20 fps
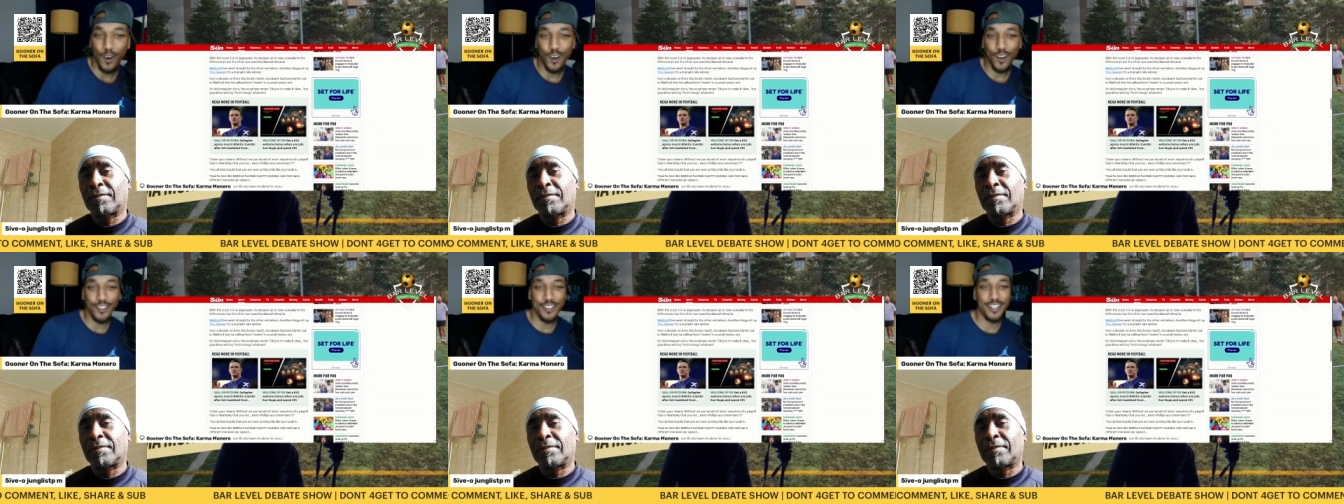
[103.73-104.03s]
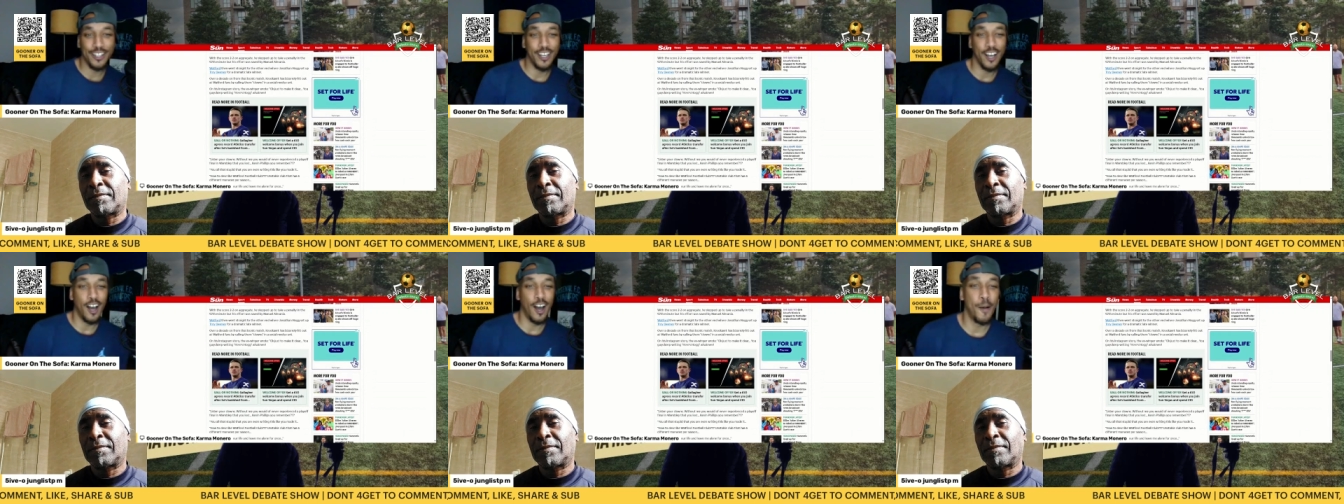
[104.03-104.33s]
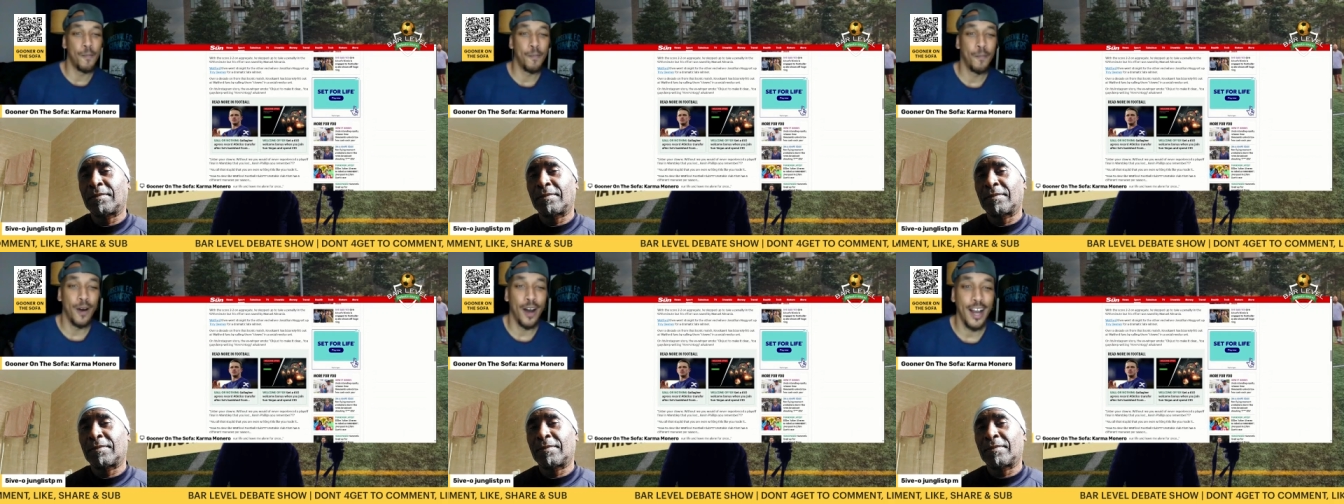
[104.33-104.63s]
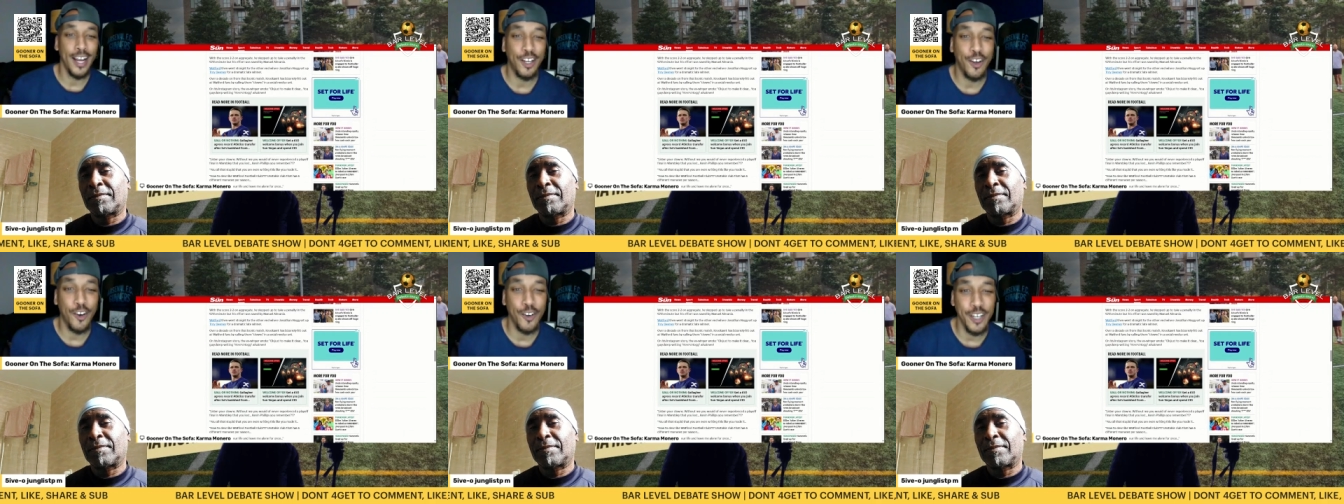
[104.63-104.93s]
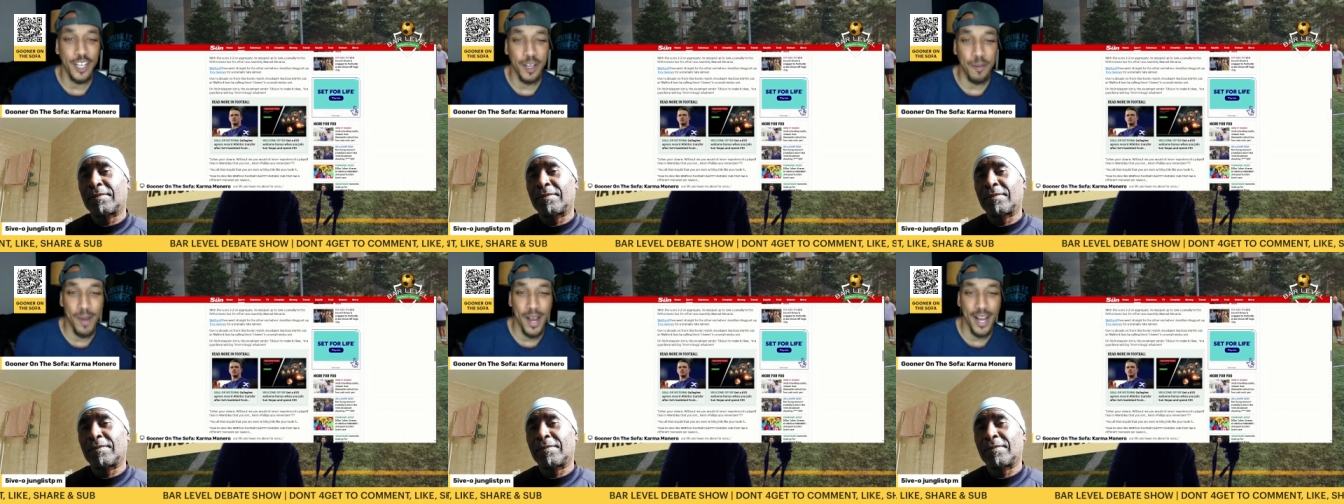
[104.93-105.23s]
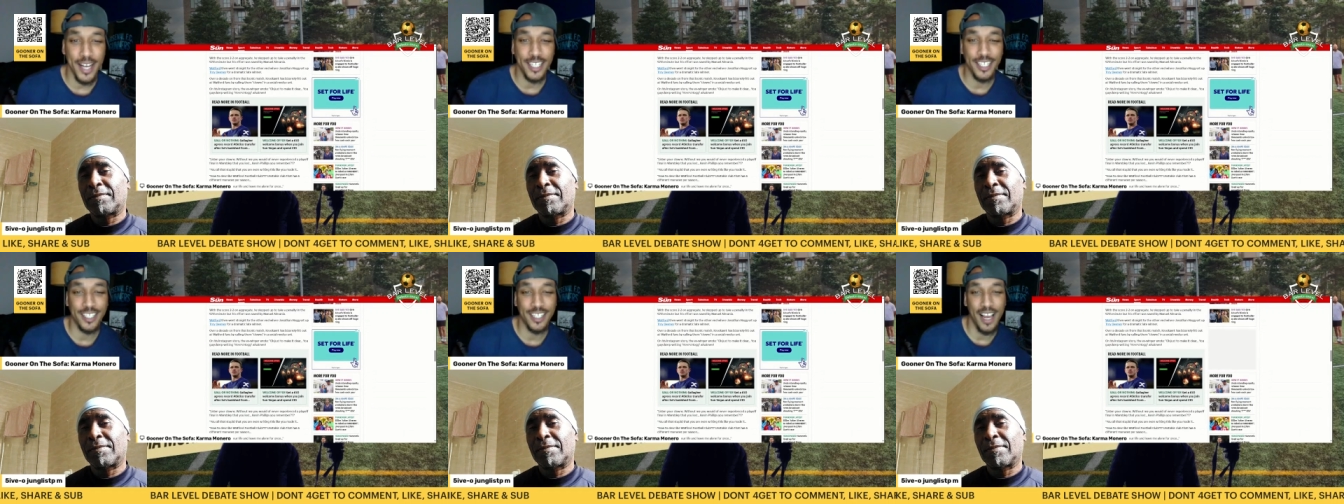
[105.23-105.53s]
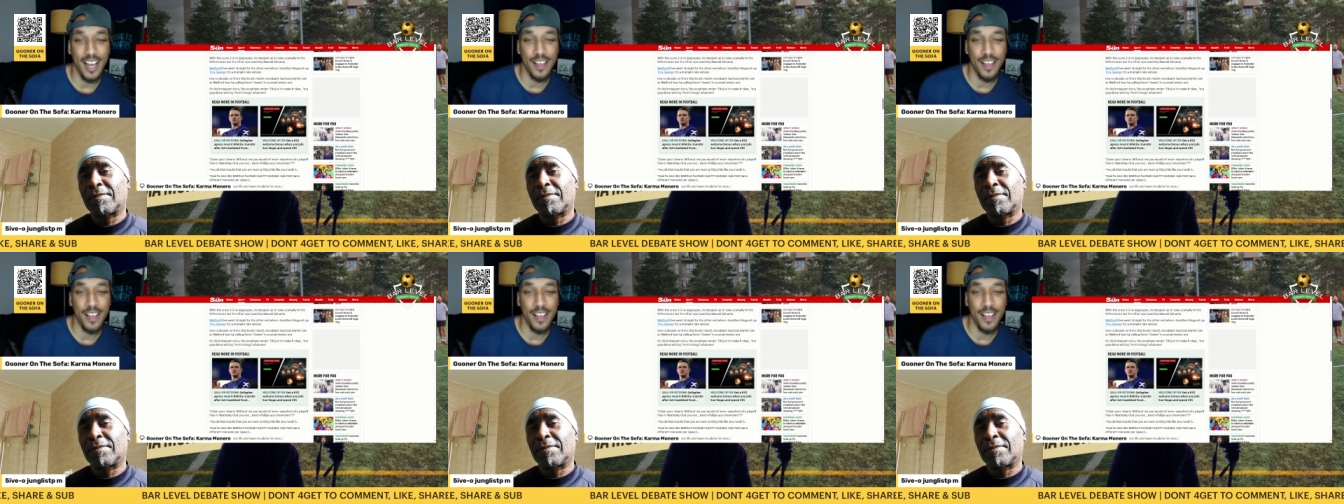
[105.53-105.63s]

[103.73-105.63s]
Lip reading: on the iconic match,